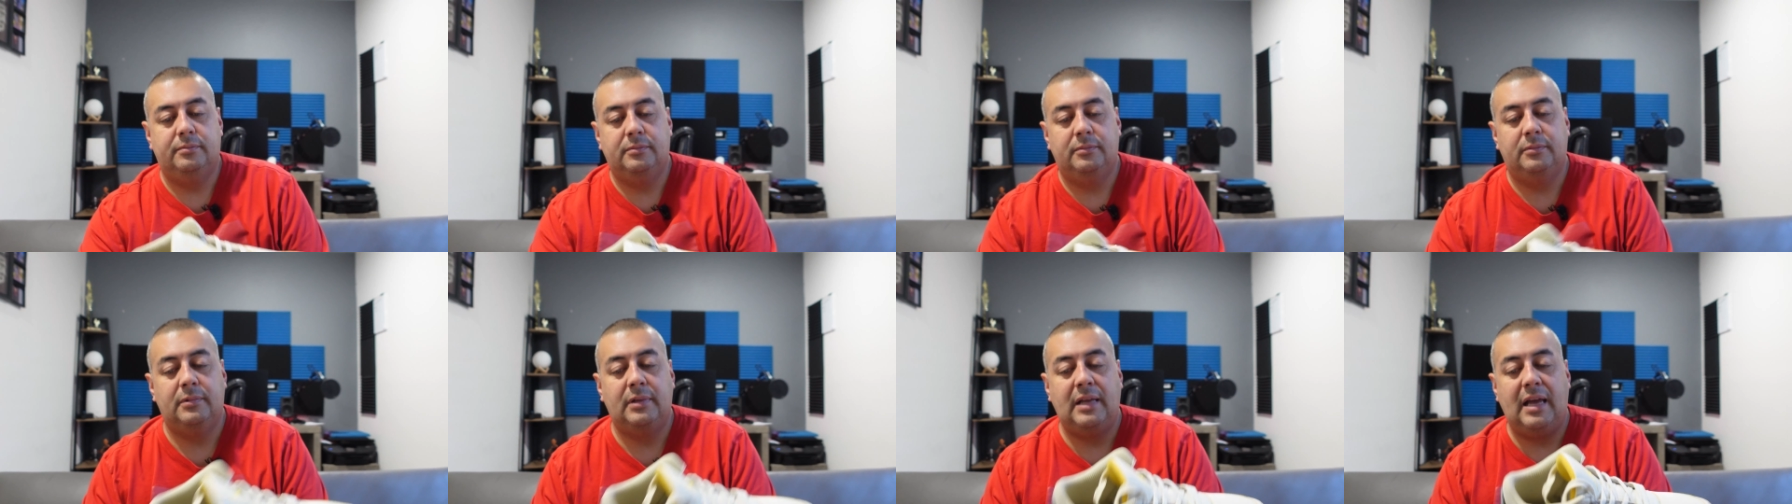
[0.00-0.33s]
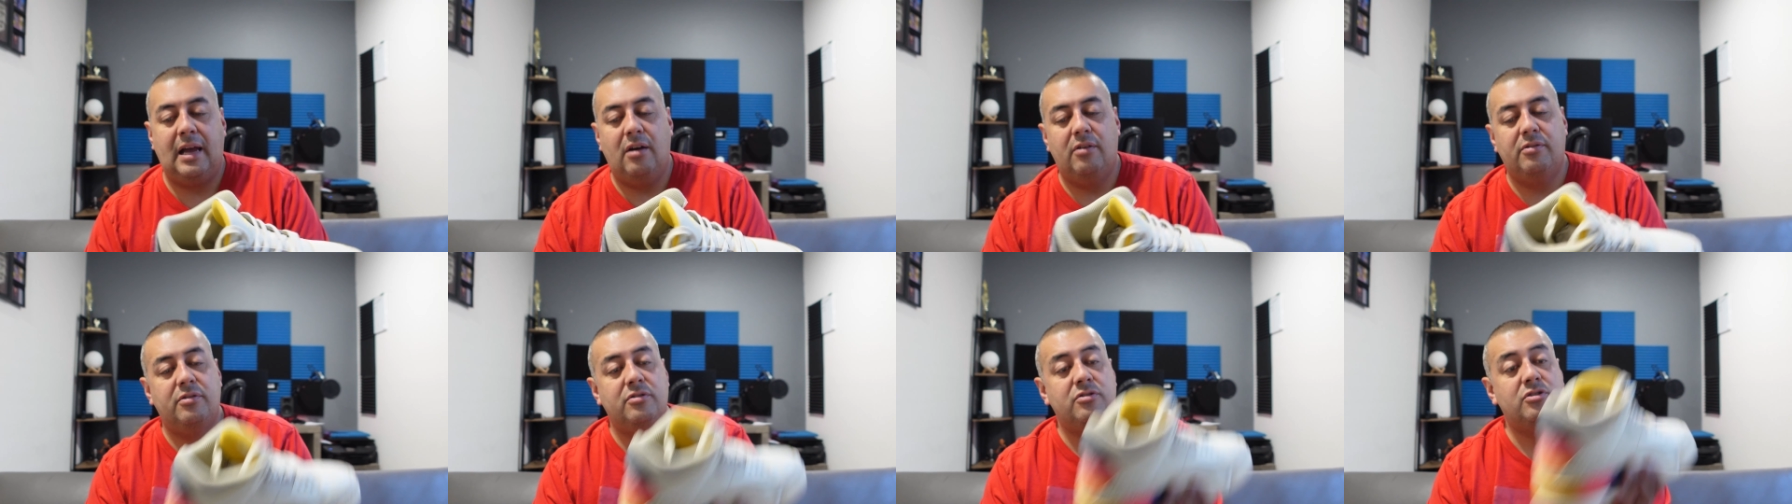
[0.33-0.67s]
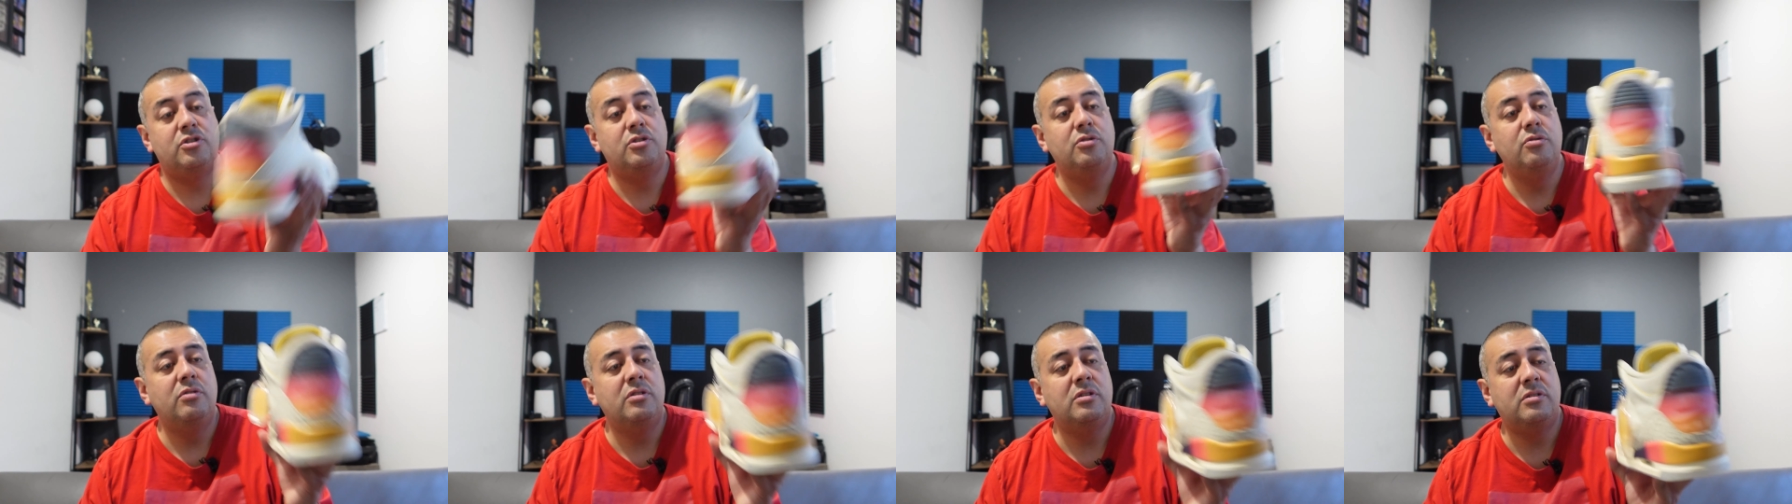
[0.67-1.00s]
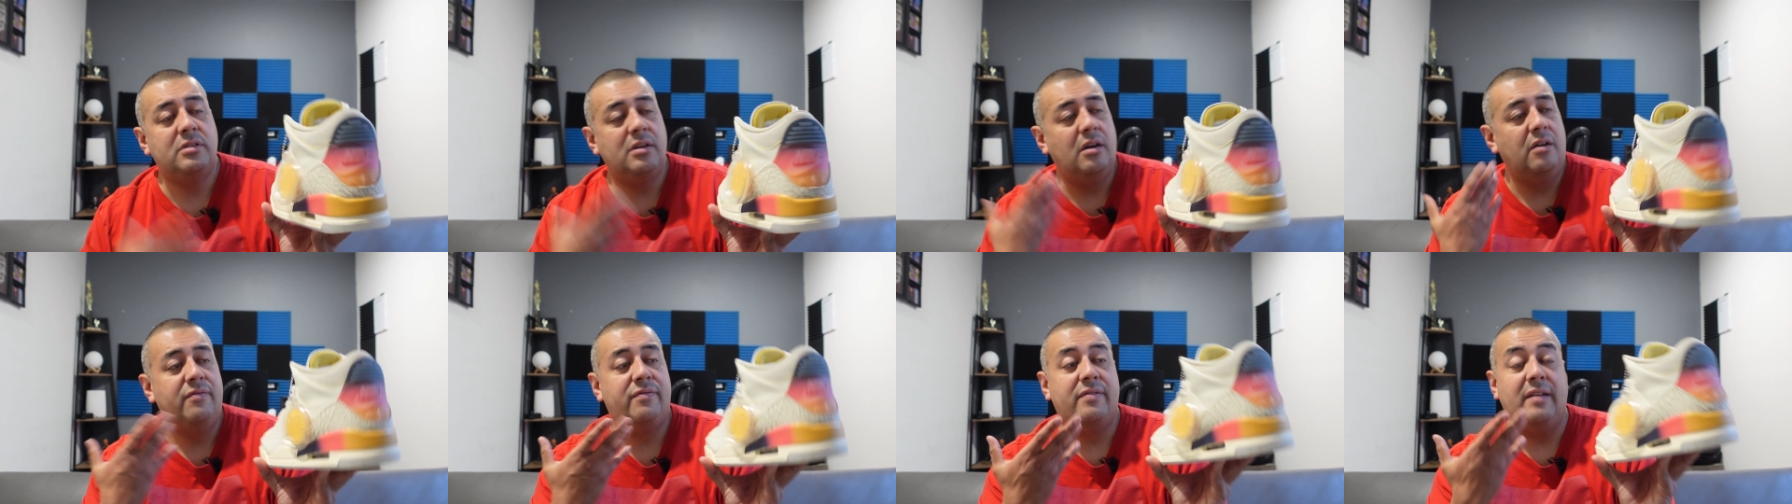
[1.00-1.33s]
Now, the shoe
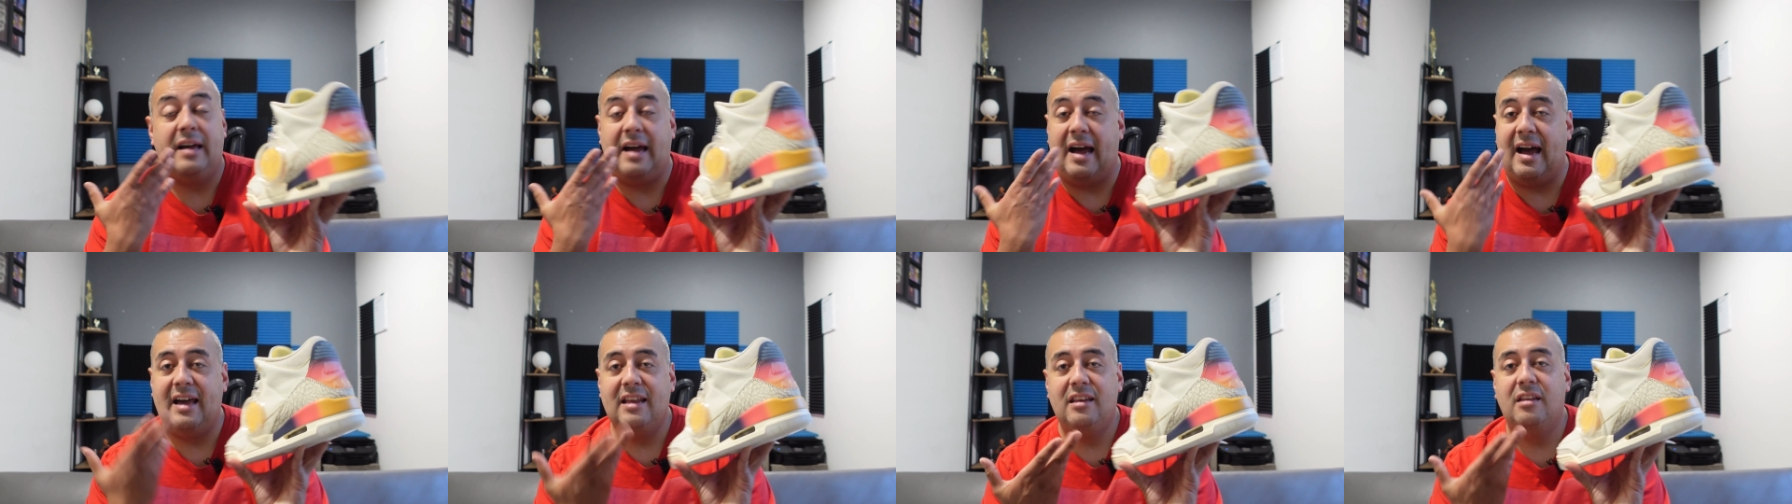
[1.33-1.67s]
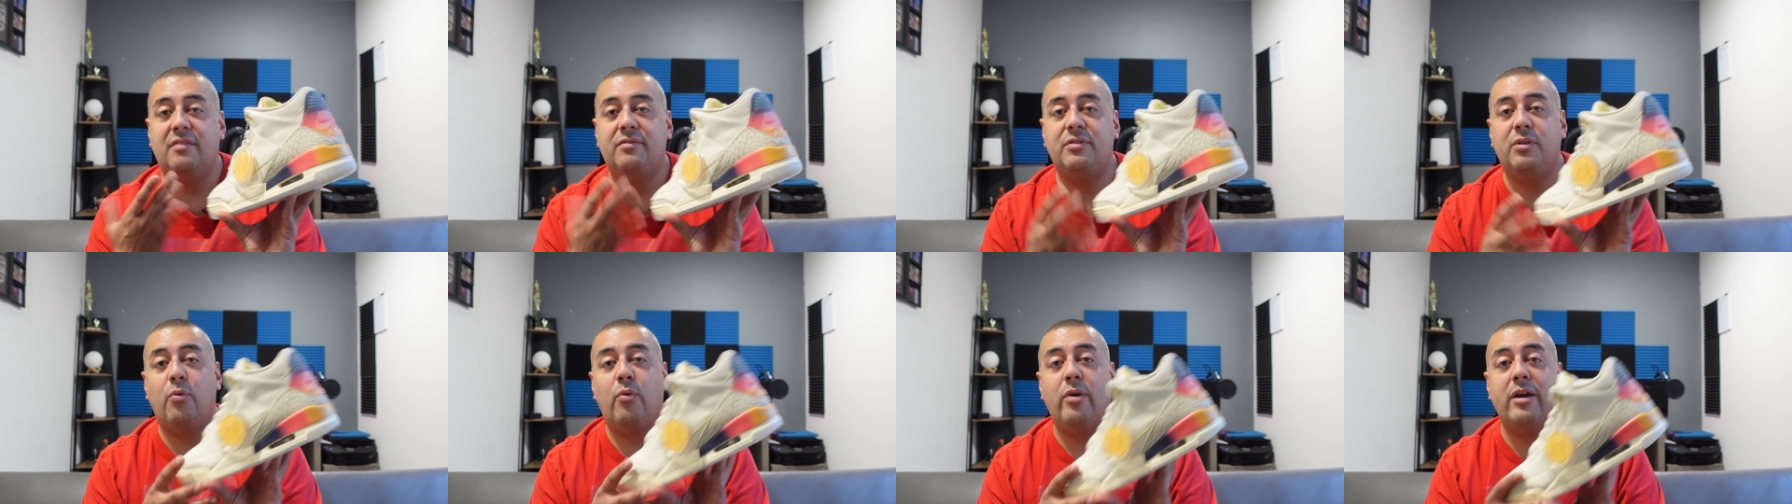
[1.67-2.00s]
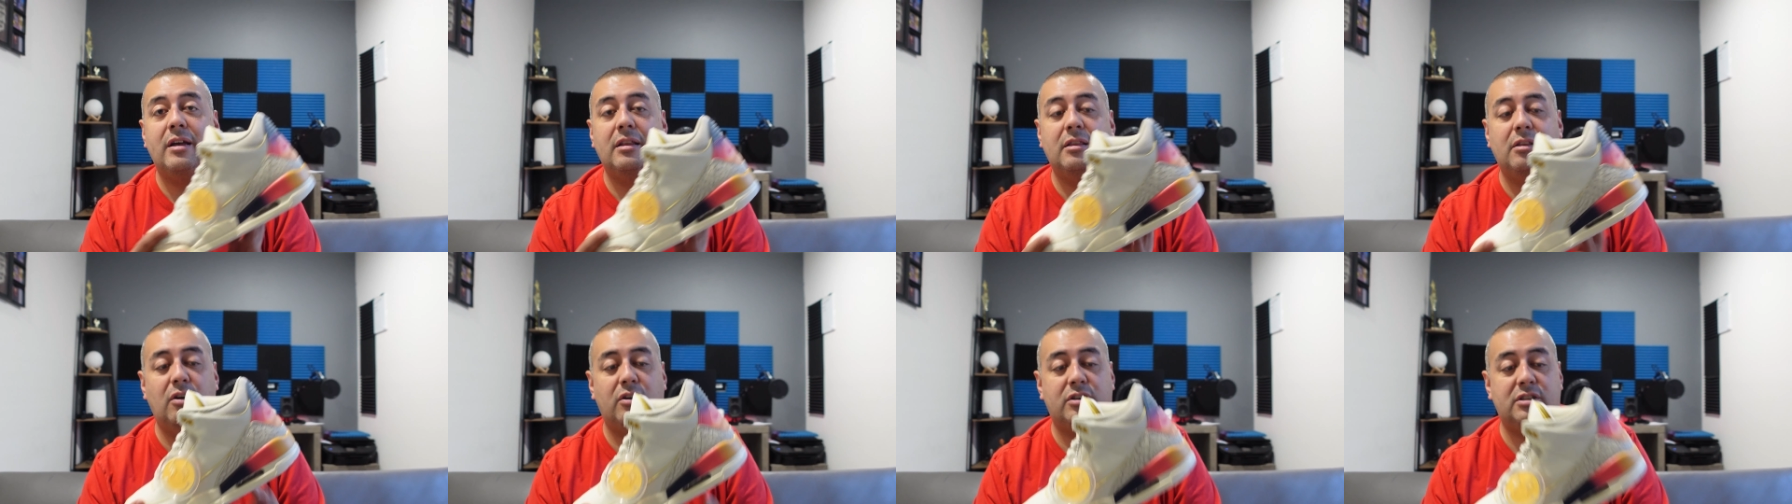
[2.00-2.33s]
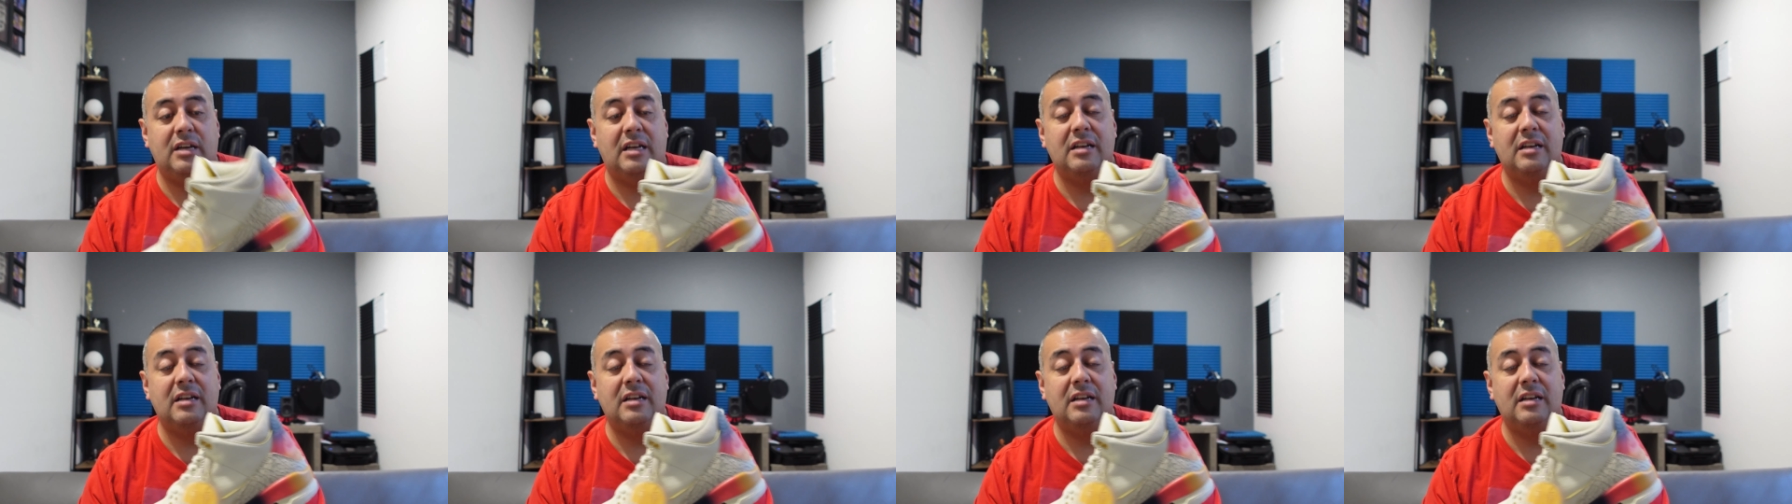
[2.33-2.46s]
itself, I love the way it looks.